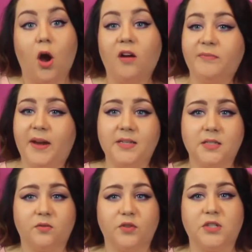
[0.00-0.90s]
cough
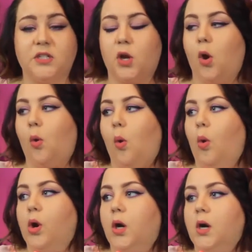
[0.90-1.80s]
medicine for Dino,
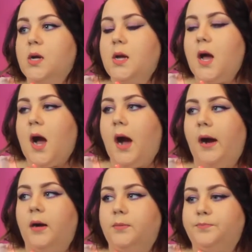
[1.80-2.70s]
or
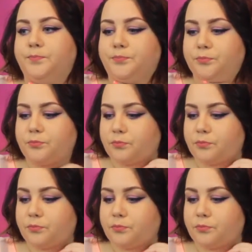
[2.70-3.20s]
had